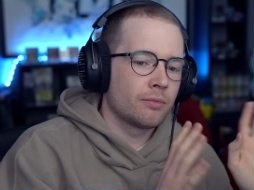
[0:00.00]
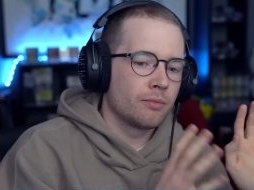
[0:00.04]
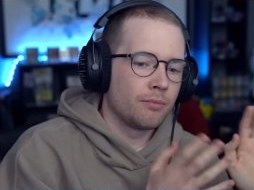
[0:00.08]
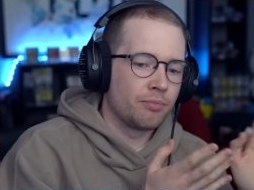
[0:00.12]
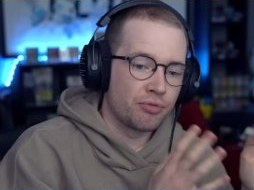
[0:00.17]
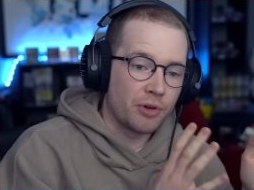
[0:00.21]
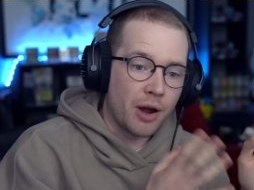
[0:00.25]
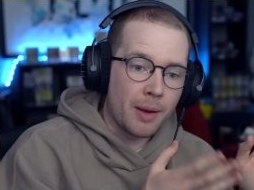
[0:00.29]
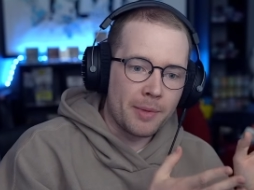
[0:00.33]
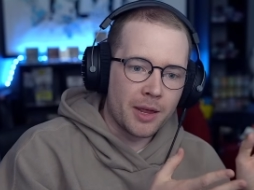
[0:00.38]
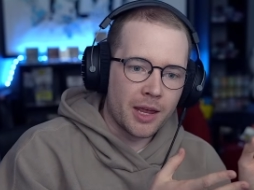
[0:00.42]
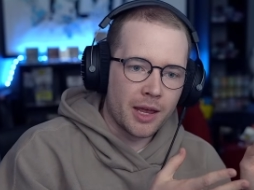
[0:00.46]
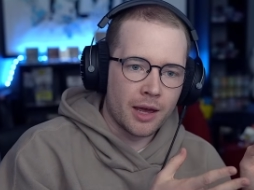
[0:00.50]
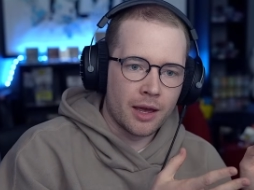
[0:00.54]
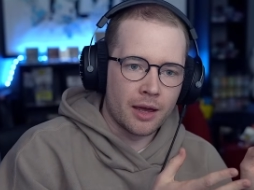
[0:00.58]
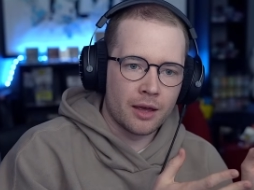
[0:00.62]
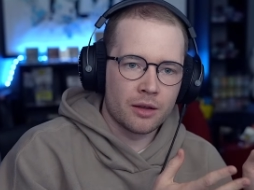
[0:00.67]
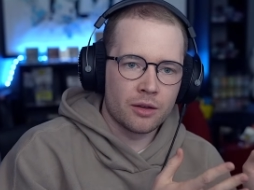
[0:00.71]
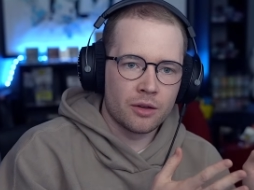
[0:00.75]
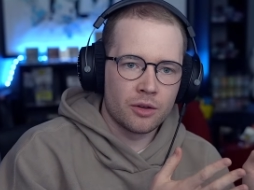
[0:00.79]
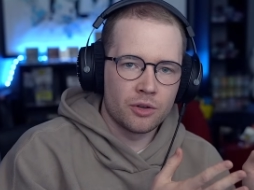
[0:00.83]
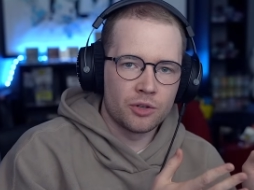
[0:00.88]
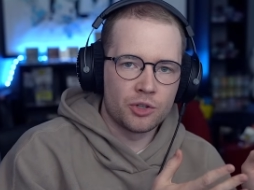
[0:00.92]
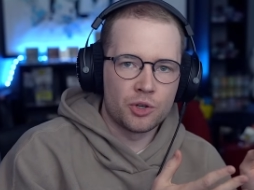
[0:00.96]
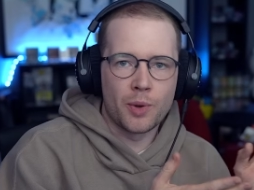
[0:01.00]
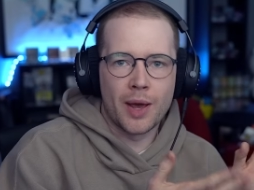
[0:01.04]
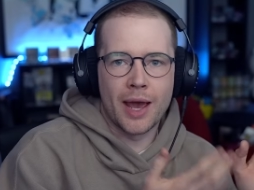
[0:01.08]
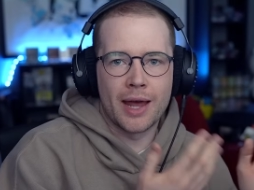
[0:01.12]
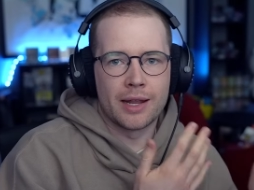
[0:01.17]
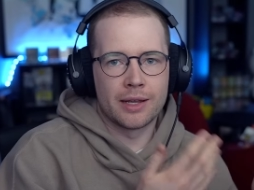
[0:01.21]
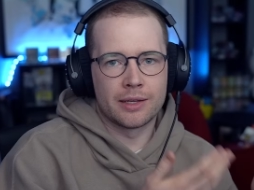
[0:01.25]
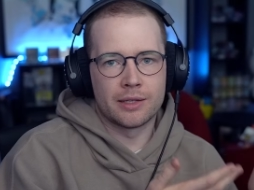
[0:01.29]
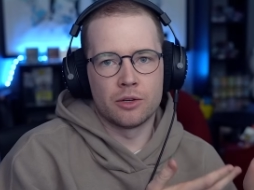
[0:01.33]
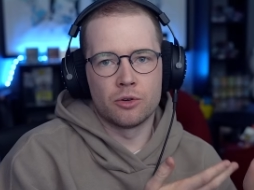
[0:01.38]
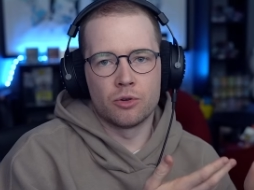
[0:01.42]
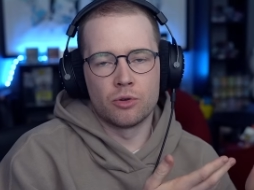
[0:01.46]
Premiere to
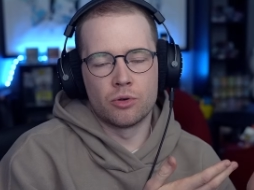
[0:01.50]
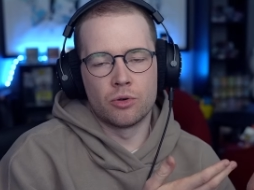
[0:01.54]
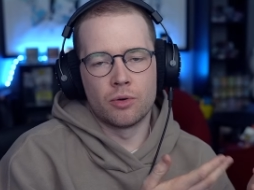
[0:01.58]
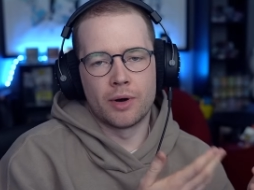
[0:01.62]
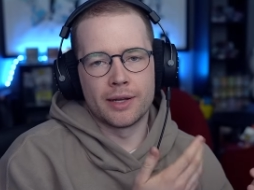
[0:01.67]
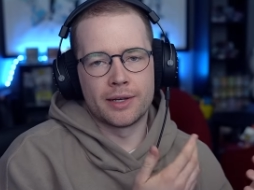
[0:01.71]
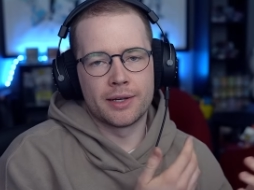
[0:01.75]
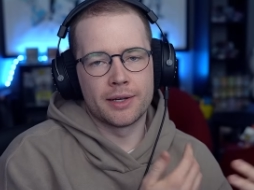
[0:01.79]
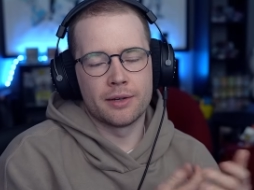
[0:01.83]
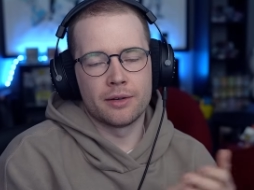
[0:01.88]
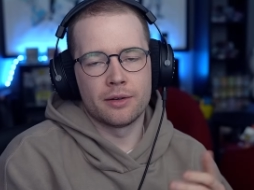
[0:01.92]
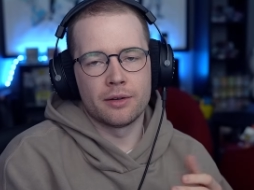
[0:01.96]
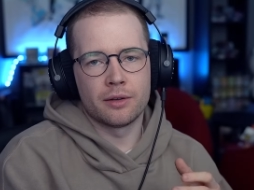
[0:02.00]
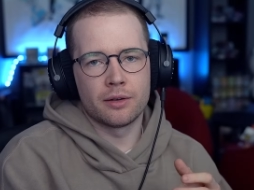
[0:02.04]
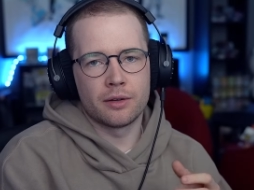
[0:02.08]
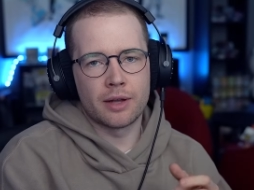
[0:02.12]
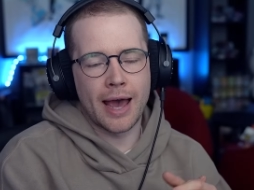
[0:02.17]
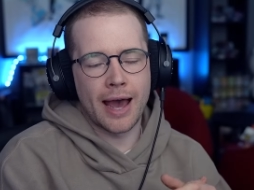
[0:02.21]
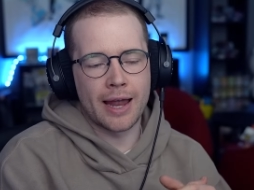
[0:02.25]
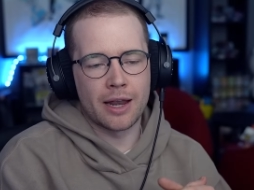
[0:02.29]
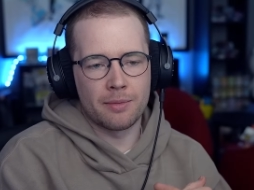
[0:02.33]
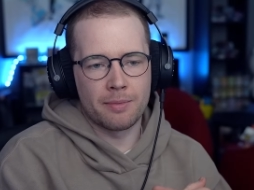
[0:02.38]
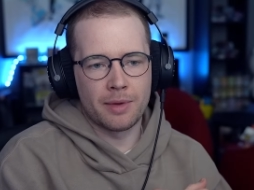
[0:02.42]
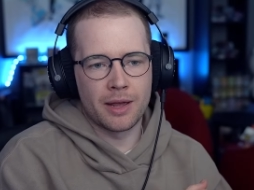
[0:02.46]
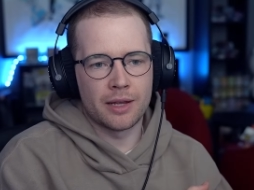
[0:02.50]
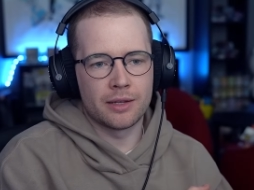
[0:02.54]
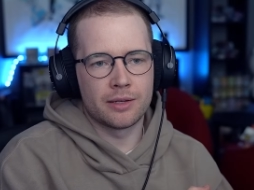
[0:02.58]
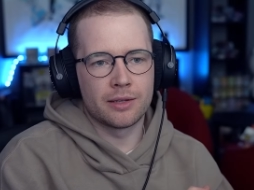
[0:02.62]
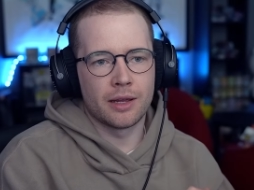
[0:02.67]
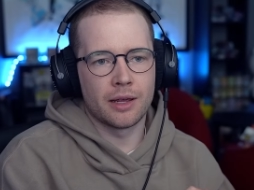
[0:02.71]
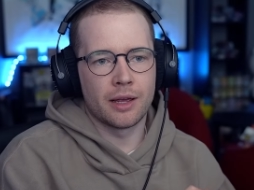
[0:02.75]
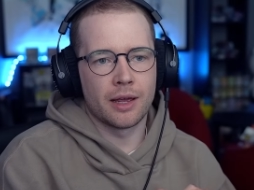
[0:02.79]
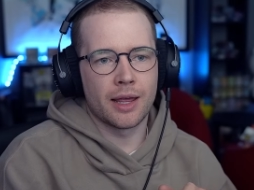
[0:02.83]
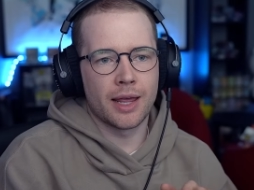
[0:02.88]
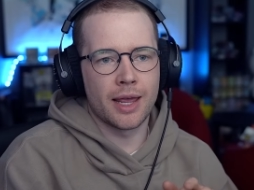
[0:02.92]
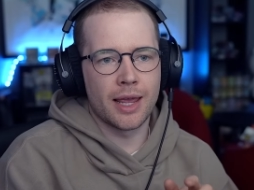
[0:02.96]
edit it all. I didn't animate
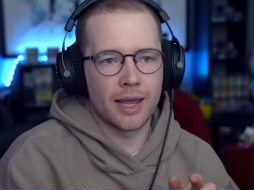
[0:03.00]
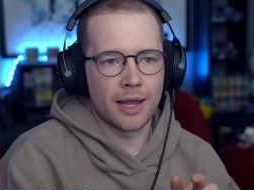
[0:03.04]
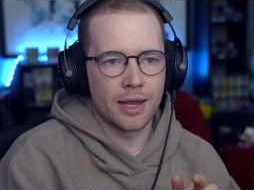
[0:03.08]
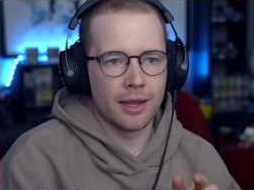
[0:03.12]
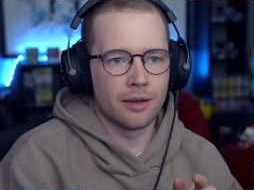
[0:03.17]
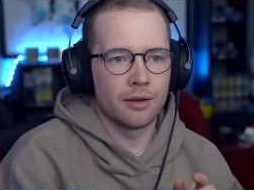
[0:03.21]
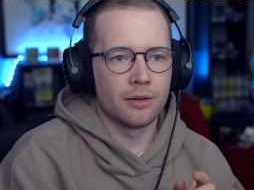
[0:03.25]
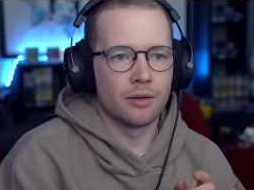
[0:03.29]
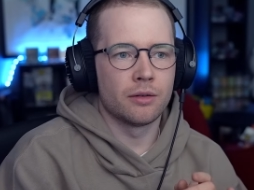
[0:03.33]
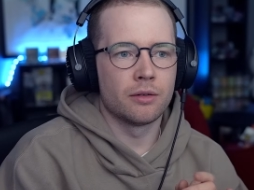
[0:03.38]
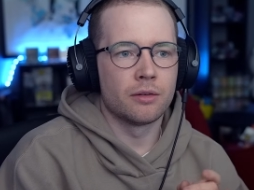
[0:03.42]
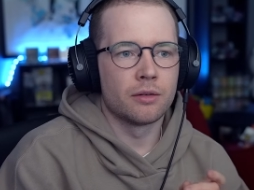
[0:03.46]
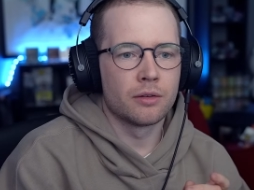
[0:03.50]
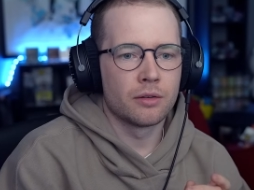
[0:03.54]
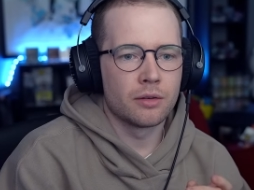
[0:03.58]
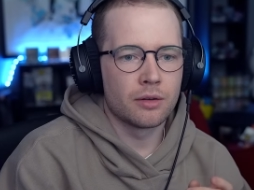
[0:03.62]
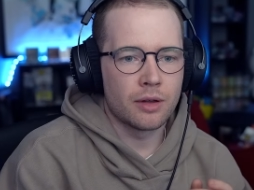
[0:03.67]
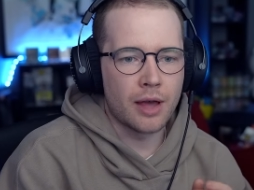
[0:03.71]
it in